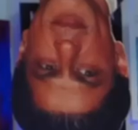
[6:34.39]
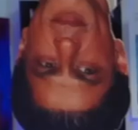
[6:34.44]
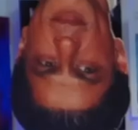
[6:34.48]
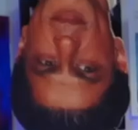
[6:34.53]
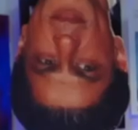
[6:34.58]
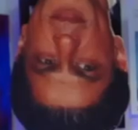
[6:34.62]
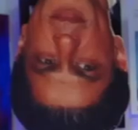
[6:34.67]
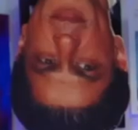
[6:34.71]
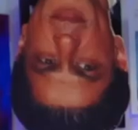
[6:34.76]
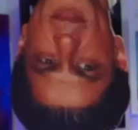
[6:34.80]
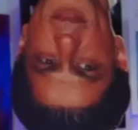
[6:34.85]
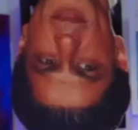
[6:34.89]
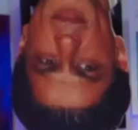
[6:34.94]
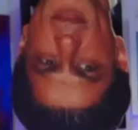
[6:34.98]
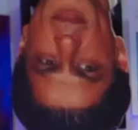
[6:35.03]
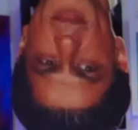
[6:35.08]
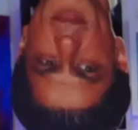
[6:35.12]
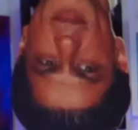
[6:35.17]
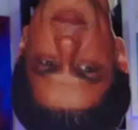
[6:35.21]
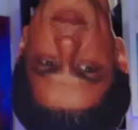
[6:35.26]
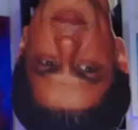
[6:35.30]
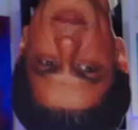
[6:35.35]

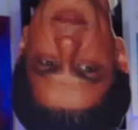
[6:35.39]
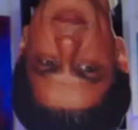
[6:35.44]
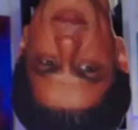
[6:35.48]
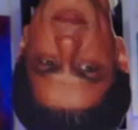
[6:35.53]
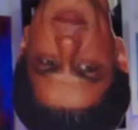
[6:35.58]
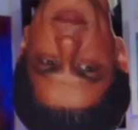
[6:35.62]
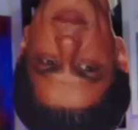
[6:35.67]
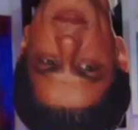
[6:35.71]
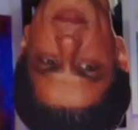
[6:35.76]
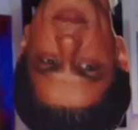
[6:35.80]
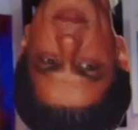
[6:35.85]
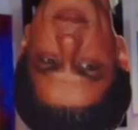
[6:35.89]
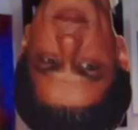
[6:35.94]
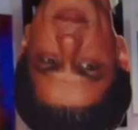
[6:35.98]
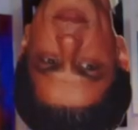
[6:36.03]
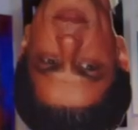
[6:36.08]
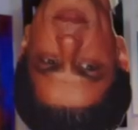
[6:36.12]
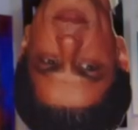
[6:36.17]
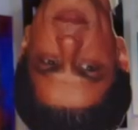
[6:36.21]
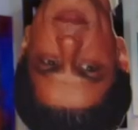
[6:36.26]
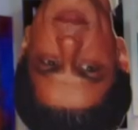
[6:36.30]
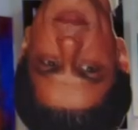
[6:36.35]

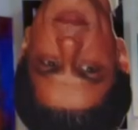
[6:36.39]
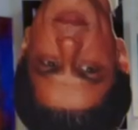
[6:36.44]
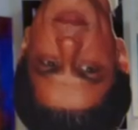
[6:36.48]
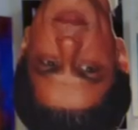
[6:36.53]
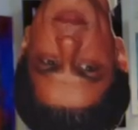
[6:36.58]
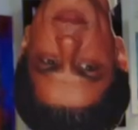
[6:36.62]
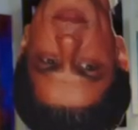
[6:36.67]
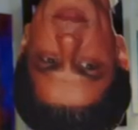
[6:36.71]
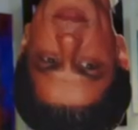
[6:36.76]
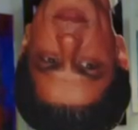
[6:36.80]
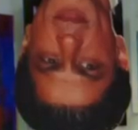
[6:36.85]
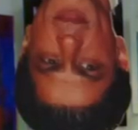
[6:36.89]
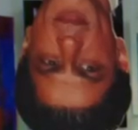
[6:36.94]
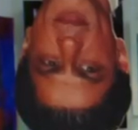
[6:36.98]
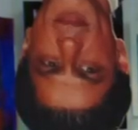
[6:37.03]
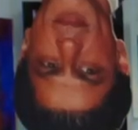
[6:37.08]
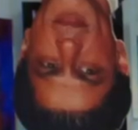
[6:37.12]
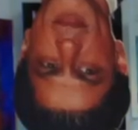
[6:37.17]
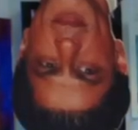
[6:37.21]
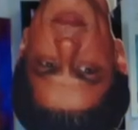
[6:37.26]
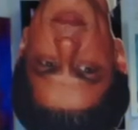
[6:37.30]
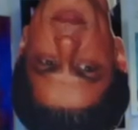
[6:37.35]

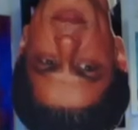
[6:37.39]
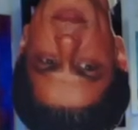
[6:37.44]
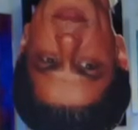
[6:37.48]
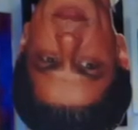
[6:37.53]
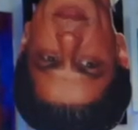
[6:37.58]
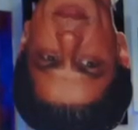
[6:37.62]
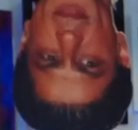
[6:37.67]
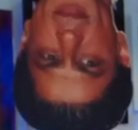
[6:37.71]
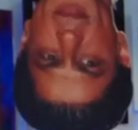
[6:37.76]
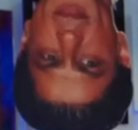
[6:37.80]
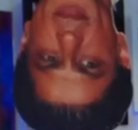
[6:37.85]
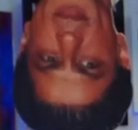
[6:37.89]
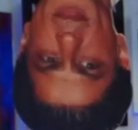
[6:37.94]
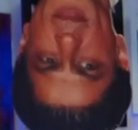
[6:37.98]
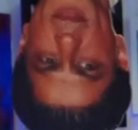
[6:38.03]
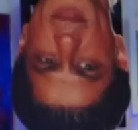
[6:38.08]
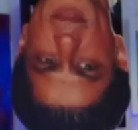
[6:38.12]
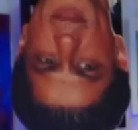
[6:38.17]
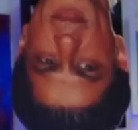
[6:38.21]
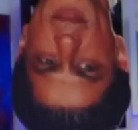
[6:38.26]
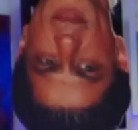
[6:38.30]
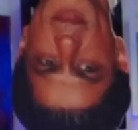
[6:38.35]

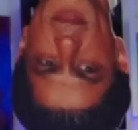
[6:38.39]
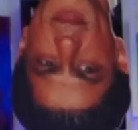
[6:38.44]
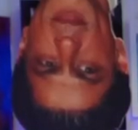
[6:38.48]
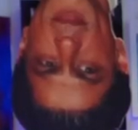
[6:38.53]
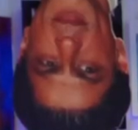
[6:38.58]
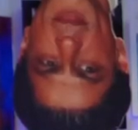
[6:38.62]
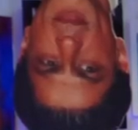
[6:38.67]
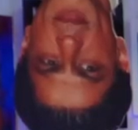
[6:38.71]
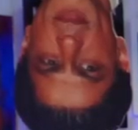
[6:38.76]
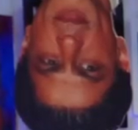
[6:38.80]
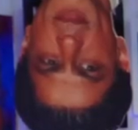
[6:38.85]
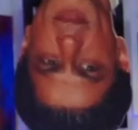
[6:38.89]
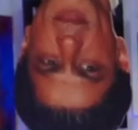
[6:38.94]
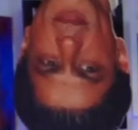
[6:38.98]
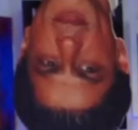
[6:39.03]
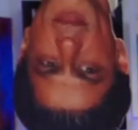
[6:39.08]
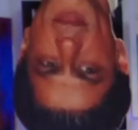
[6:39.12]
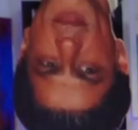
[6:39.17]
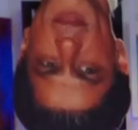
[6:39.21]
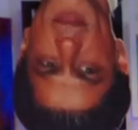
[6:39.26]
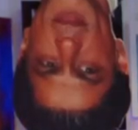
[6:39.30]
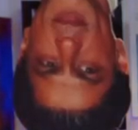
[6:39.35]

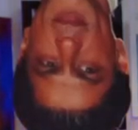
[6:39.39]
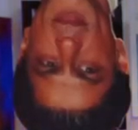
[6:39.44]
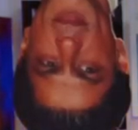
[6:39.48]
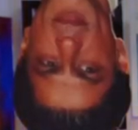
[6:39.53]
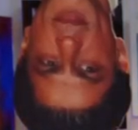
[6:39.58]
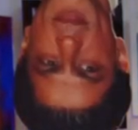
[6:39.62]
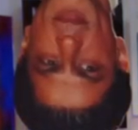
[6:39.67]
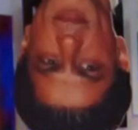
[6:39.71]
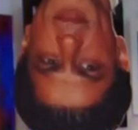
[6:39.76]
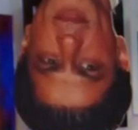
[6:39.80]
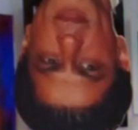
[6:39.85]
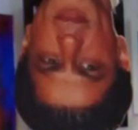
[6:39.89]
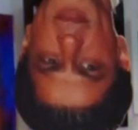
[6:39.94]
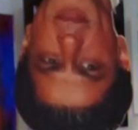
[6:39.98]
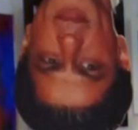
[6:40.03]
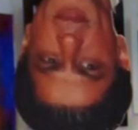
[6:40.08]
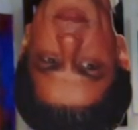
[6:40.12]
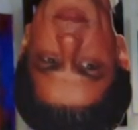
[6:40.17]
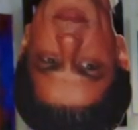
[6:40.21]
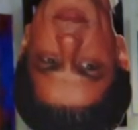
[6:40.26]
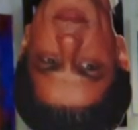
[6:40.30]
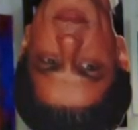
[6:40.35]

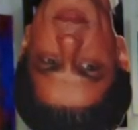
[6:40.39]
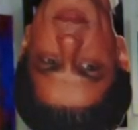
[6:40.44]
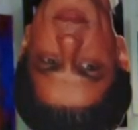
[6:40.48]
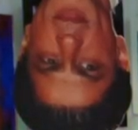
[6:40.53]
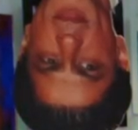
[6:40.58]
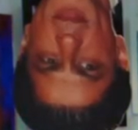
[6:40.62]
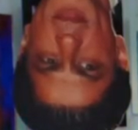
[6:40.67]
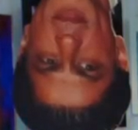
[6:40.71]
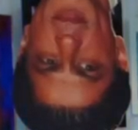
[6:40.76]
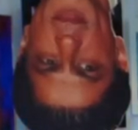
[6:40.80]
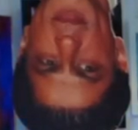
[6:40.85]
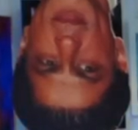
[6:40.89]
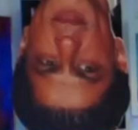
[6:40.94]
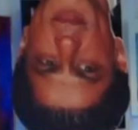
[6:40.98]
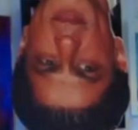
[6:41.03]
The person shown says nothing.